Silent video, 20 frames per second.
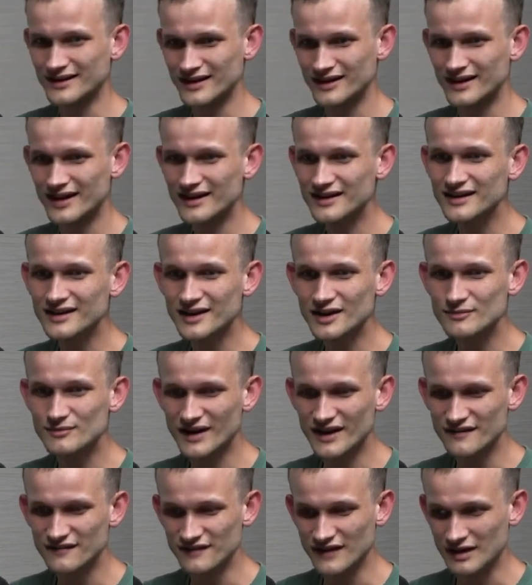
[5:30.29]
And I needed
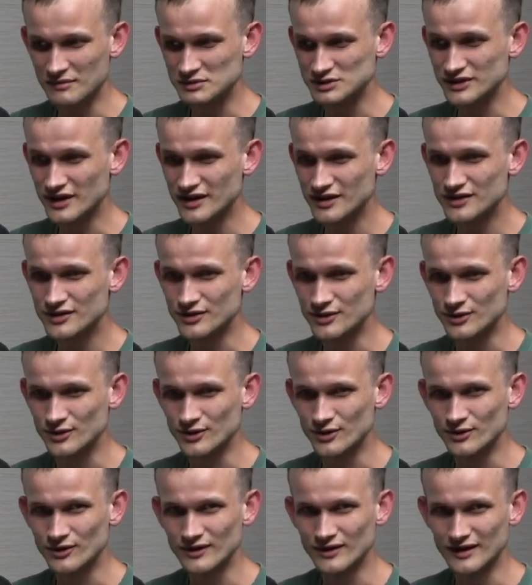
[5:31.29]
my family
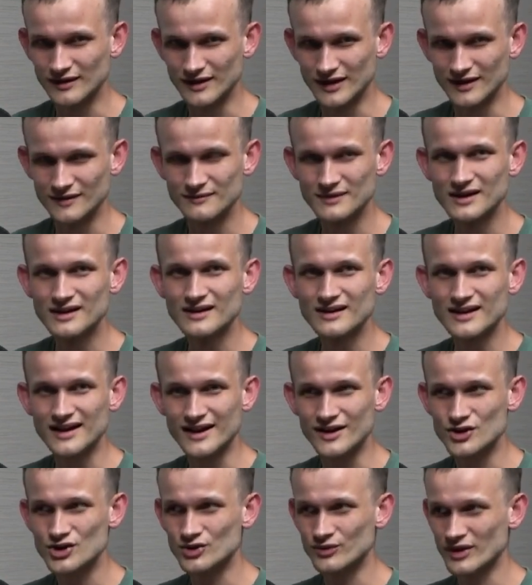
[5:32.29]
to
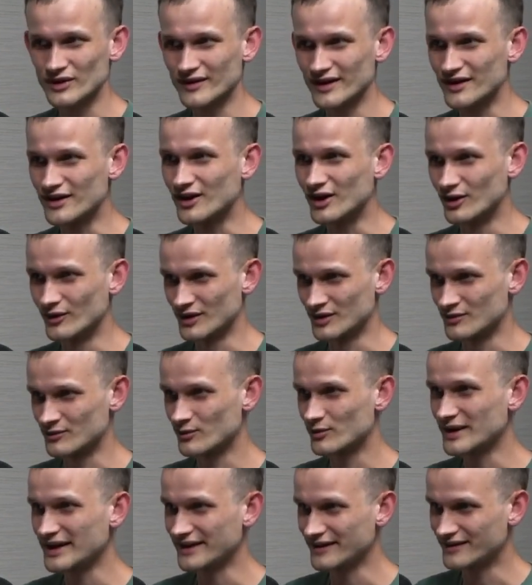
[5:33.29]
actually like go and
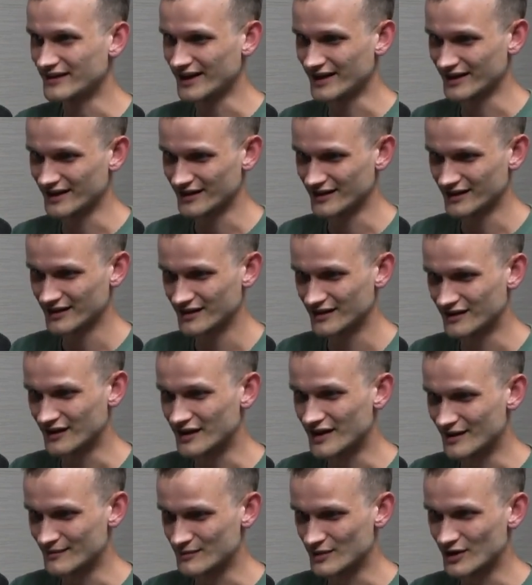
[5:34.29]
read the
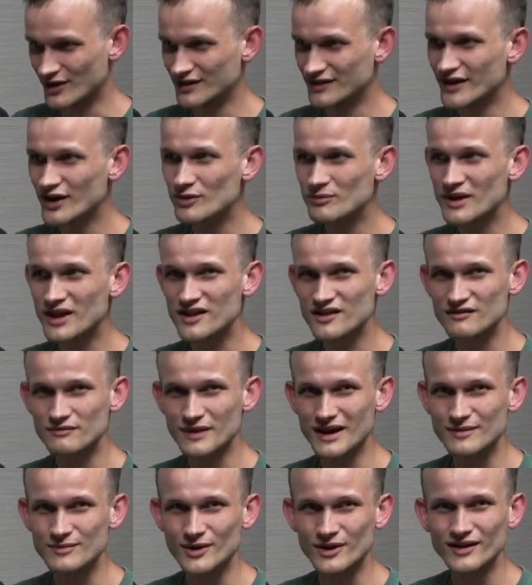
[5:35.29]
number on their piece of
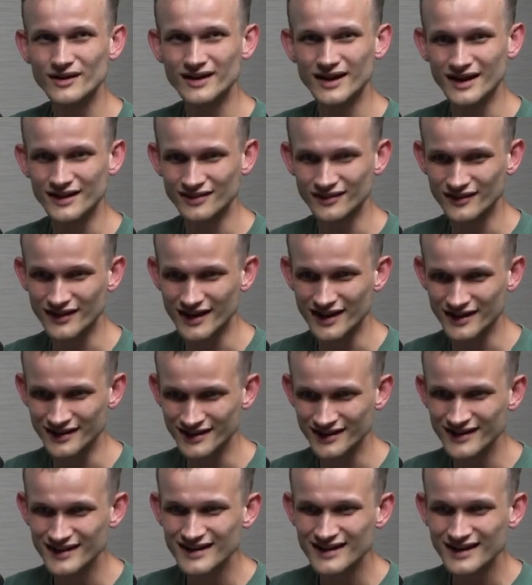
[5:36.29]
paper, and
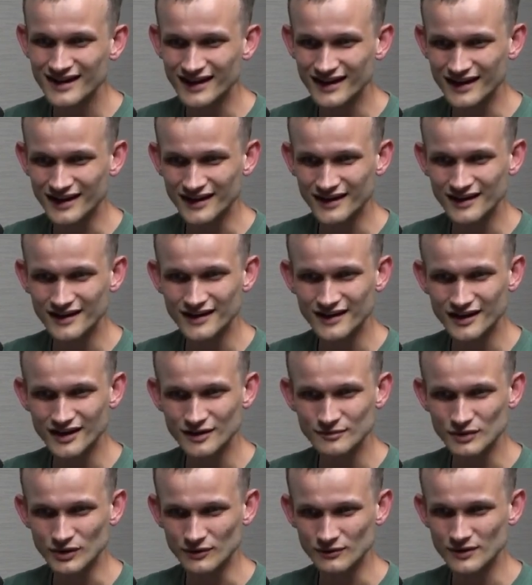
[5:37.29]
then I
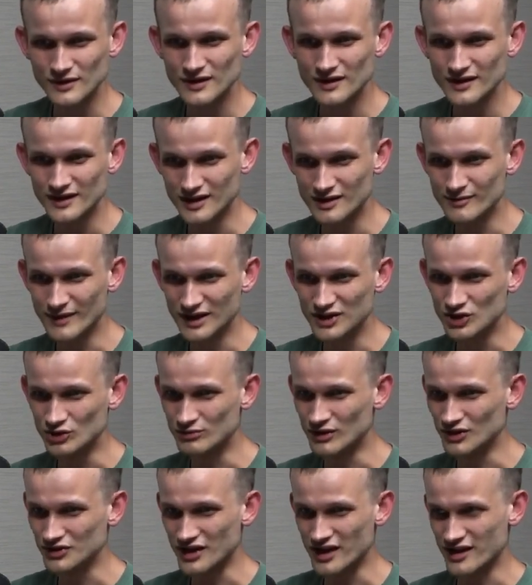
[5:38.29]
in my new
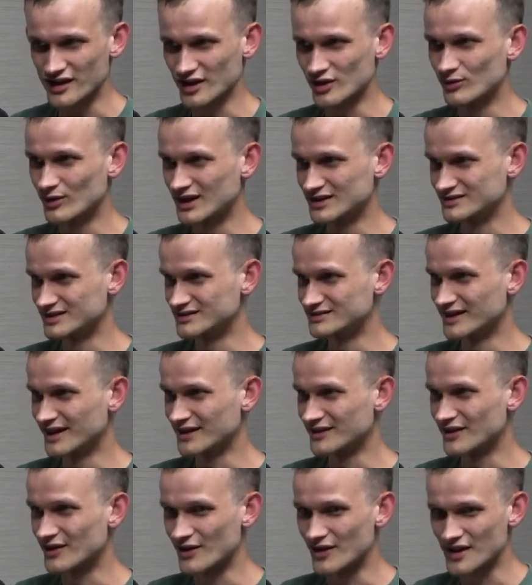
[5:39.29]
multi-sig wallet,
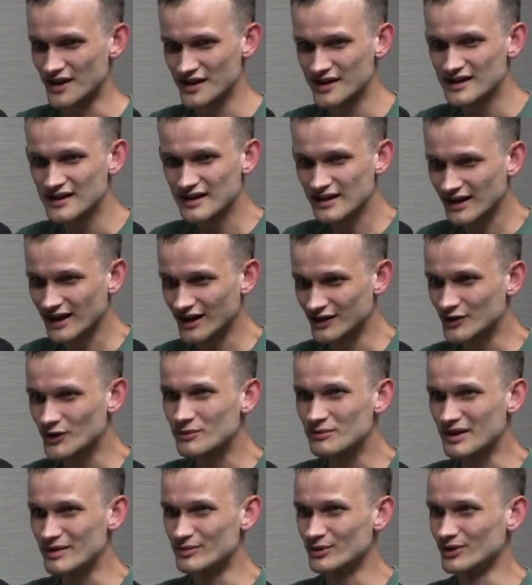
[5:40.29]
like, there's
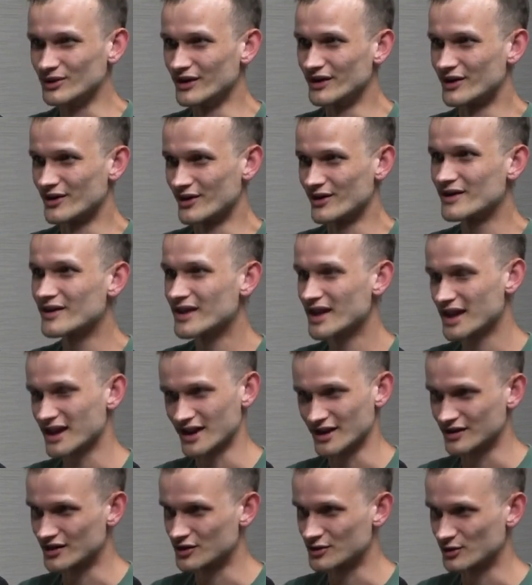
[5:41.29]
other people that are
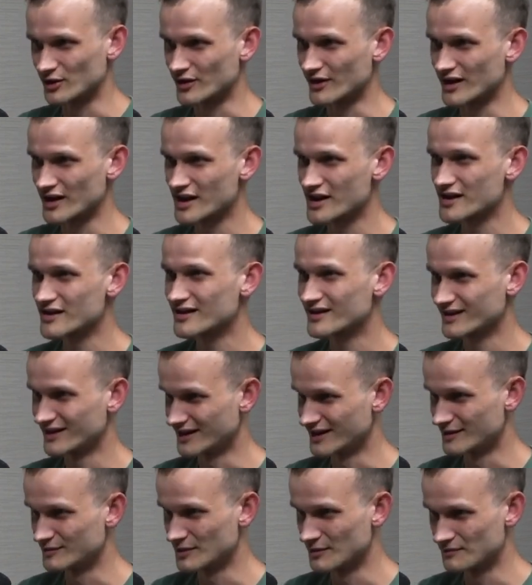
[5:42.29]
signatories,
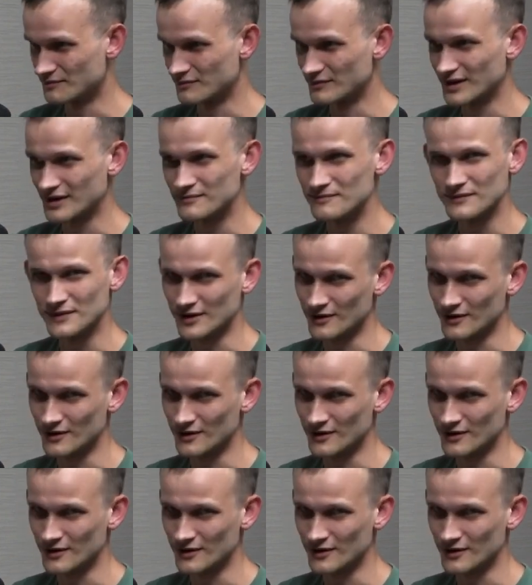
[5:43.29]
but